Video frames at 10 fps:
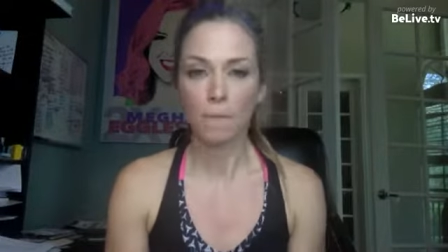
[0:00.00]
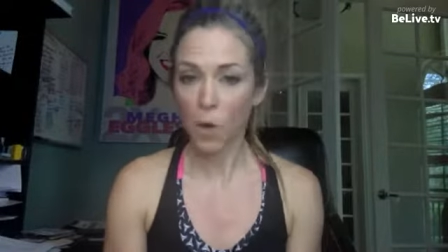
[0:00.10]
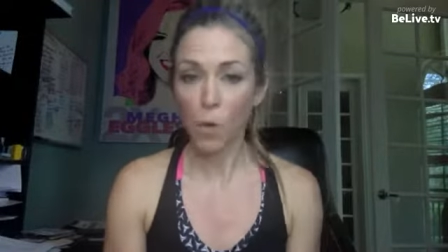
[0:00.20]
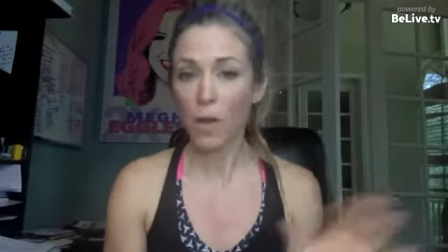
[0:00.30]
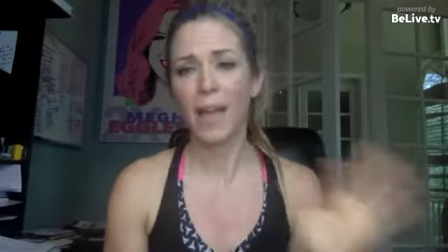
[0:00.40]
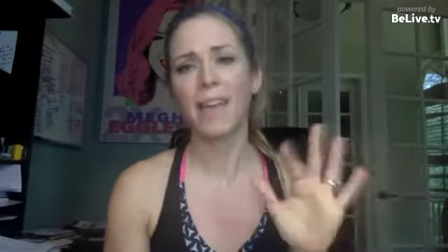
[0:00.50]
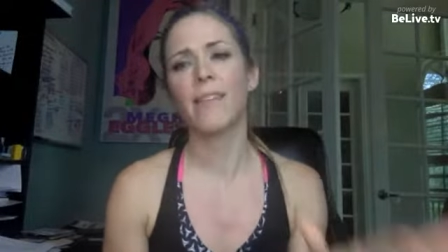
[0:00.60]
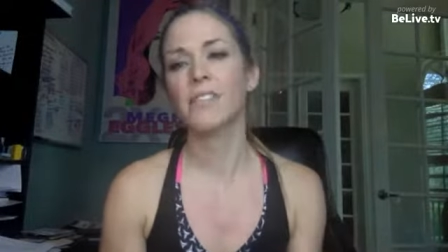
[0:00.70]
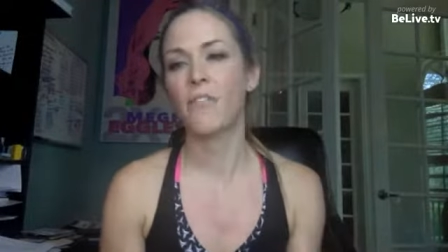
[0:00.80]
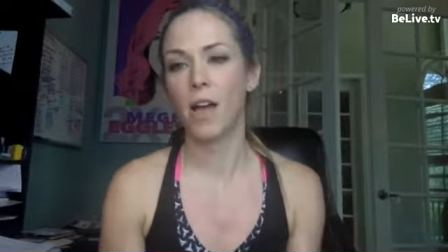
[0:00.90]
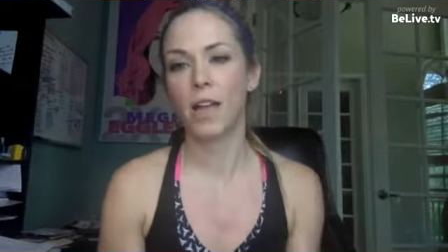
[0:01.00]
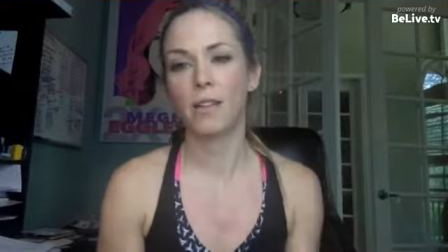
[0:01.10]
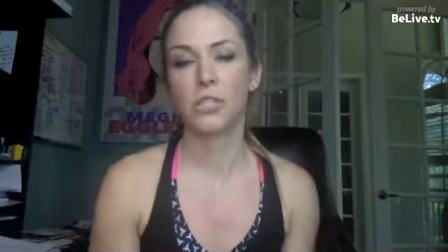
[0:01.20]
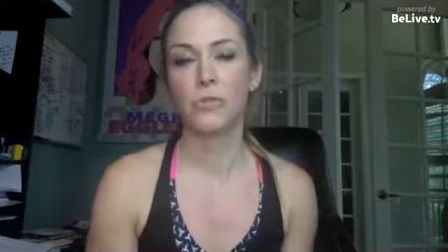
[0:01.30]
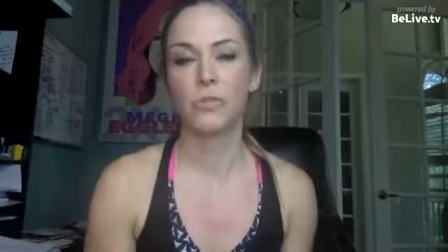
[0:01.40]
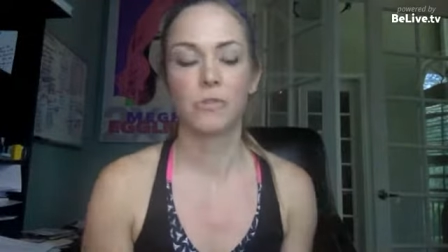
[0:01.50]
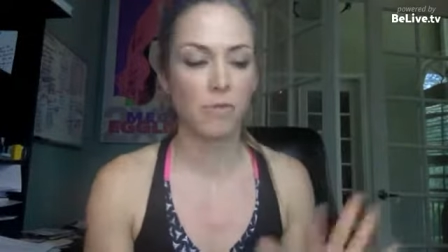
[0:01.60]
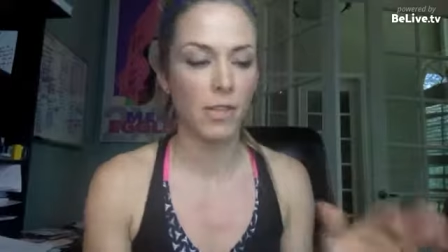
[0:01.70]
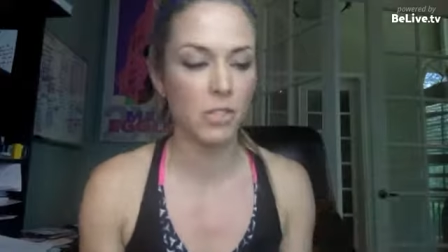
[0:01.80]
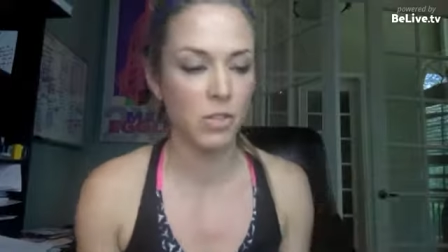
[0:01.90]
okay, that's fine. Let's just
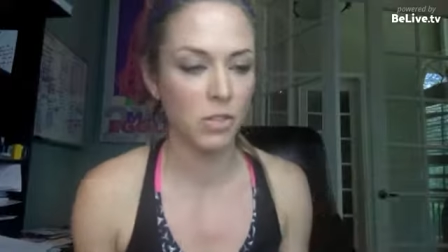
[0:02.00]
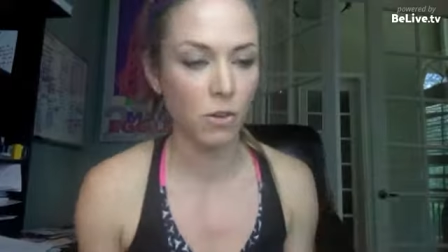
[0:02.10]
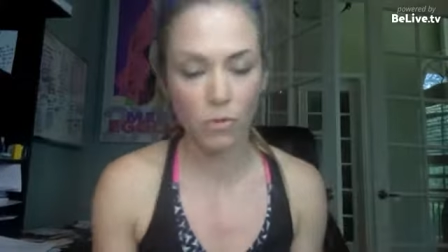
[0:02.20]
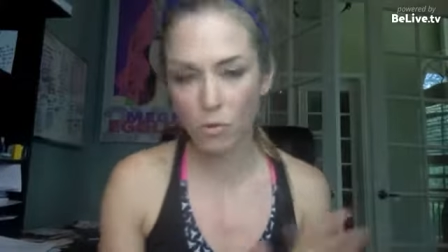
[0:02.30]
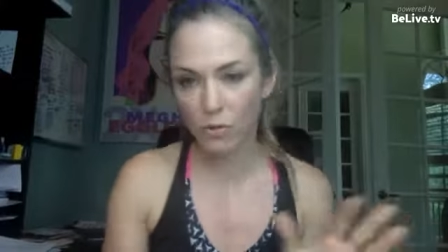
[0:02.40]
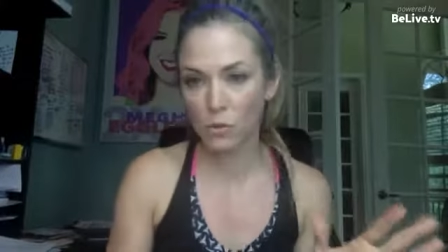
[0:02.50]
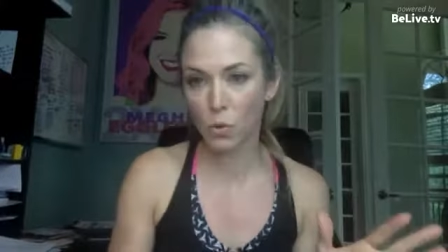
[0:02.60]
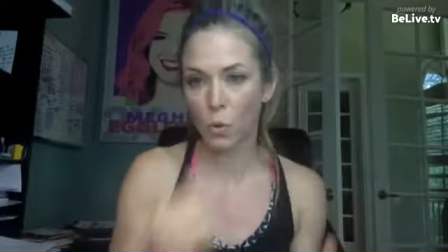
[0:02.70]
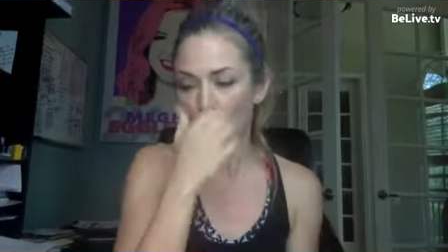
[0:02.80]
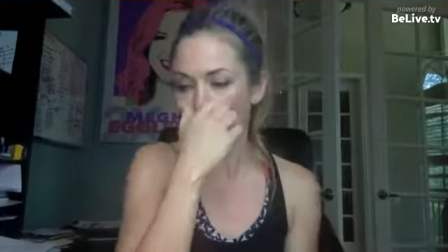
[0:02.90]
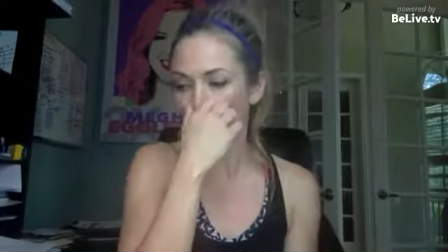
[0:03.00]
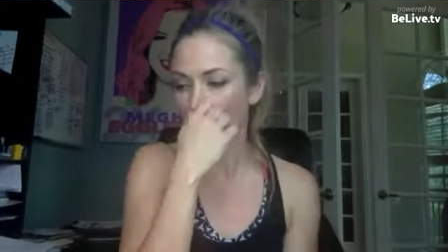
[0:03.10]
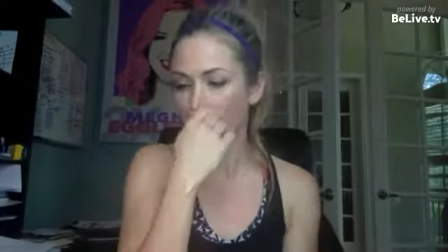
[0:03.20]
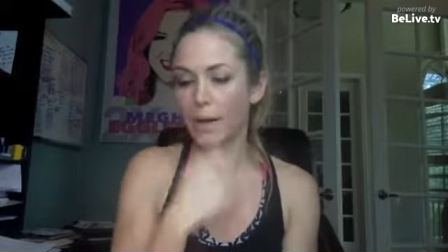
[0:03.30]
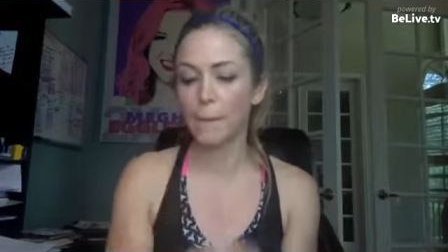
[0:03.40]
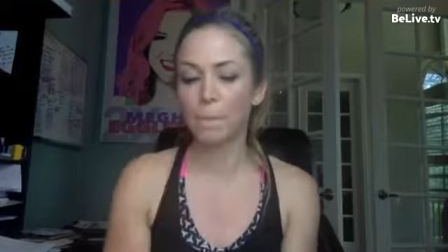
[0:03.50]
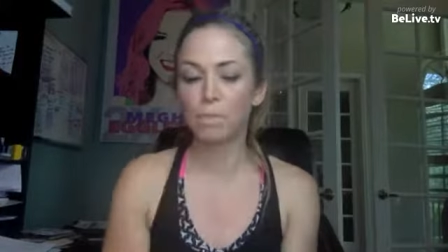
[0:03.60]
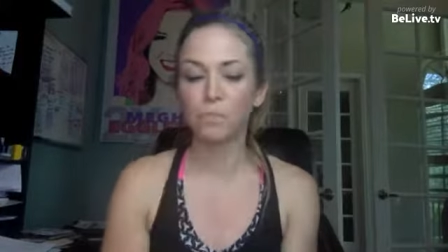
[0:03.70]
that's just that's cool. But um,